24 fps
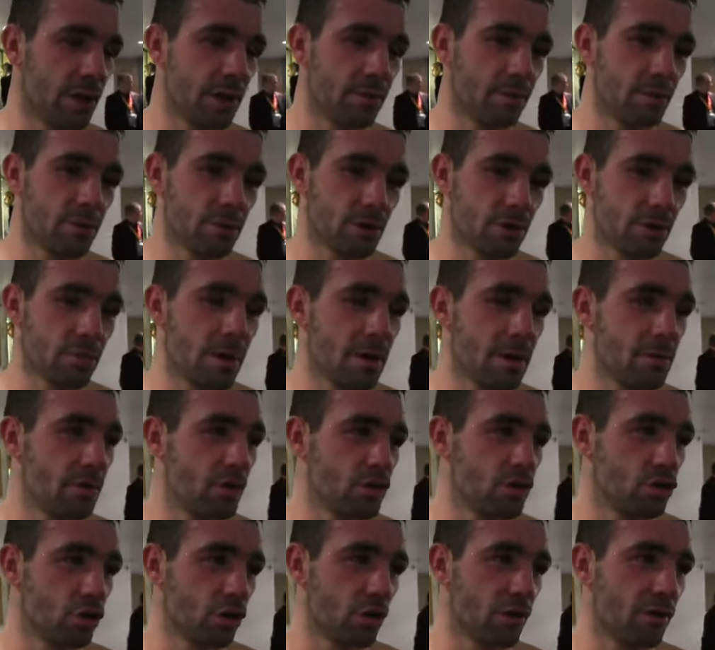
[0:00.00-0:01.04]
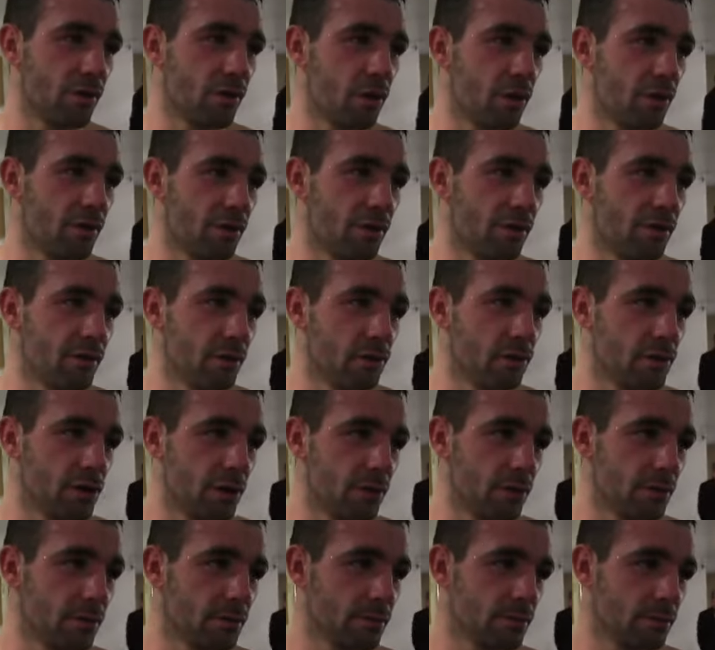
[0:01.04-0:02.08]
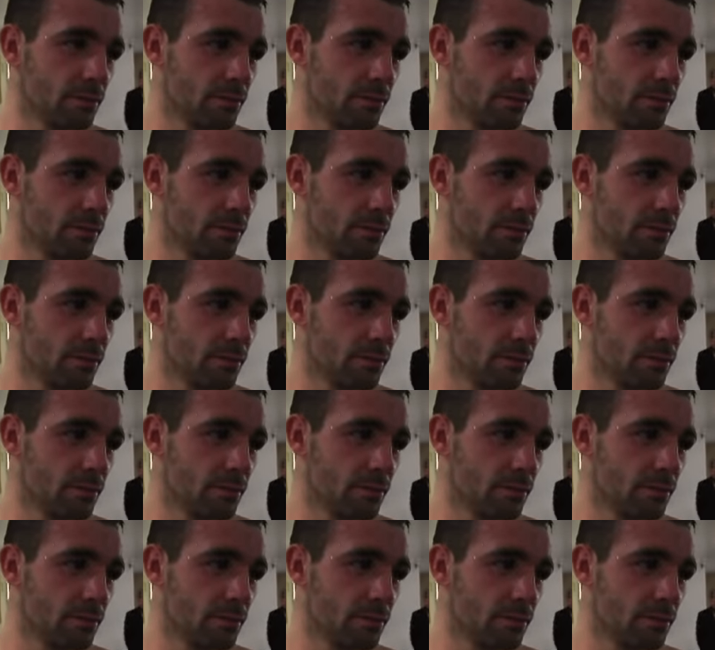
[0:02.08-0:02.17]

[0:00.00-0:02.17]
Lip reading: and it's going to make me a stronger fighter for the future.